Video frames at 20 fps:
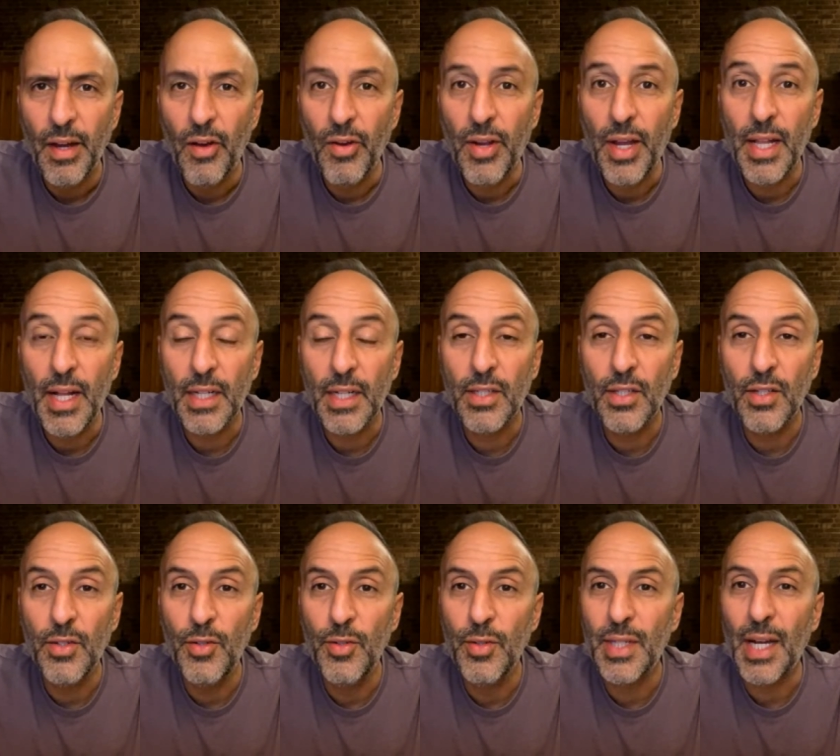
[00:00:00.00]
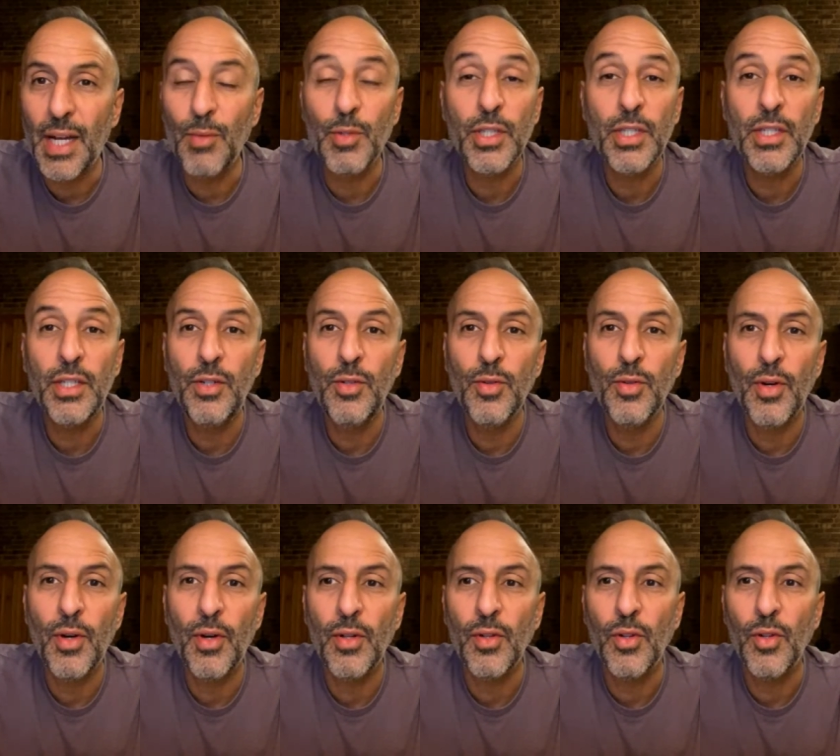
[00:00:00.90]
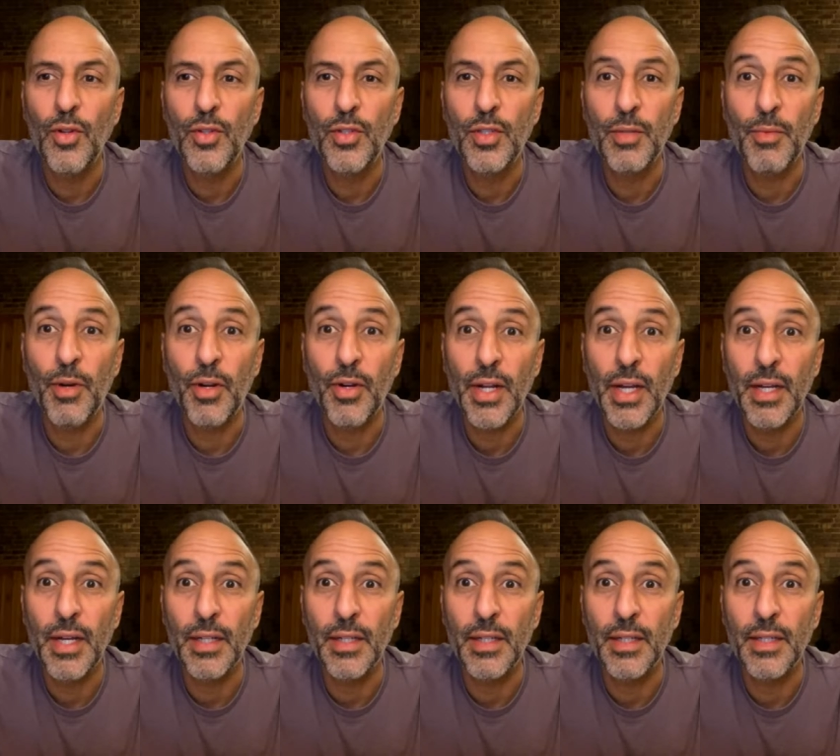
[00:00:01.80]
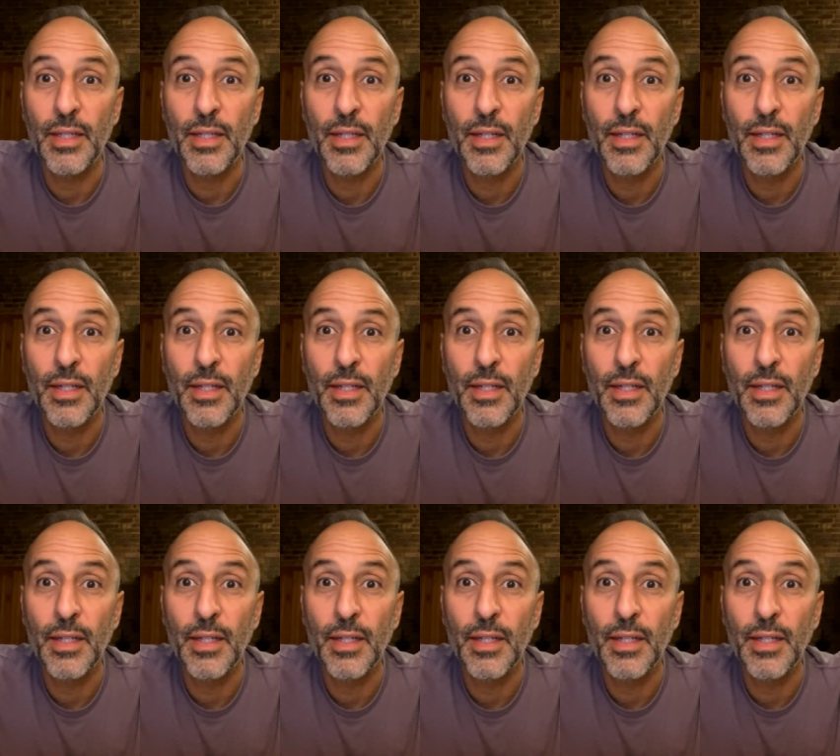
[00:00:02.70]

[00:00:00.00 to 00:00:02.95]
Okay, that's the news. I will see you all tomorrow night.